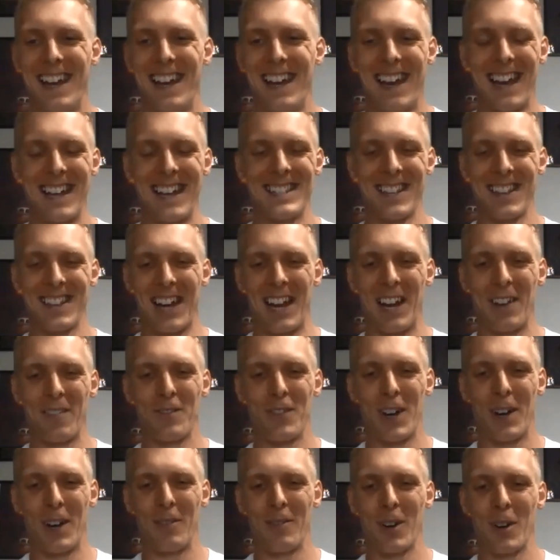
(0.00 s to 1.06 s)
it's a lot of
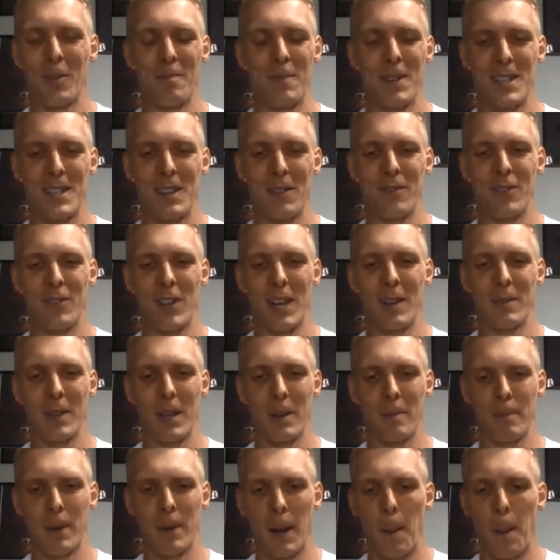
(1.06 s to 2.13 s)
fun. We're a busy family,
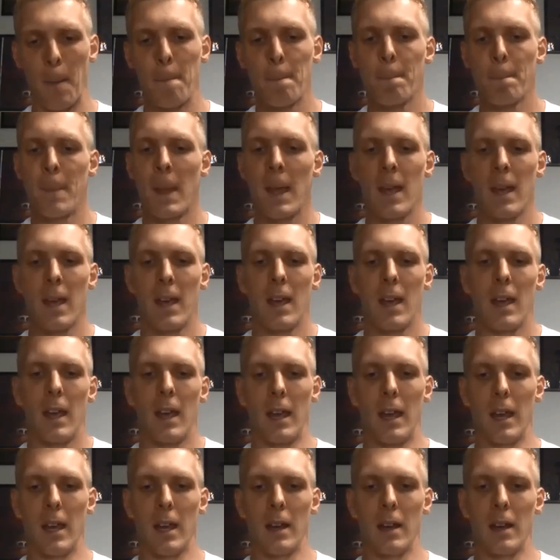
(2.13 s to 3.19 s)
but
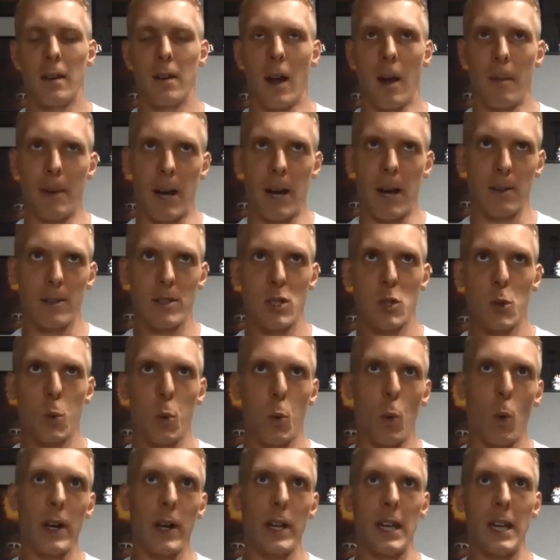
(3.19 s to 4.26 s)
in about
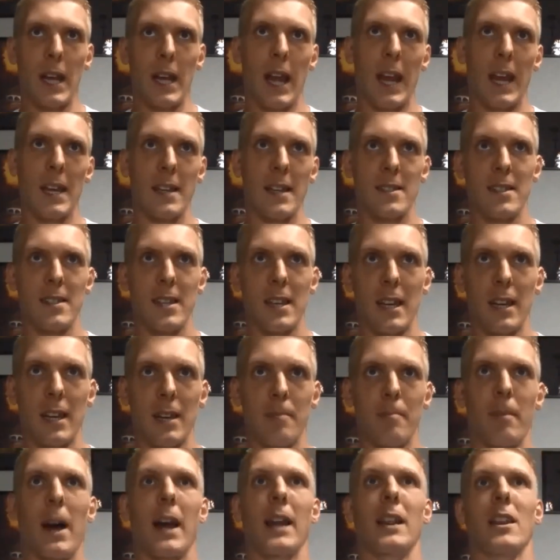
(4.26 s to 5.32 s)
2018,
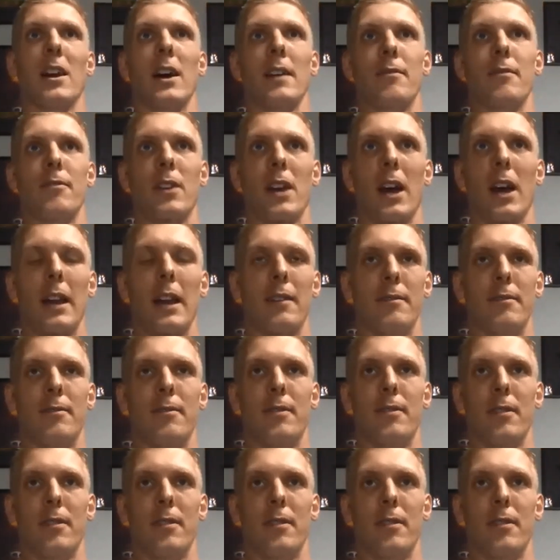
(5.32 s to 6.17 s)
my life kind of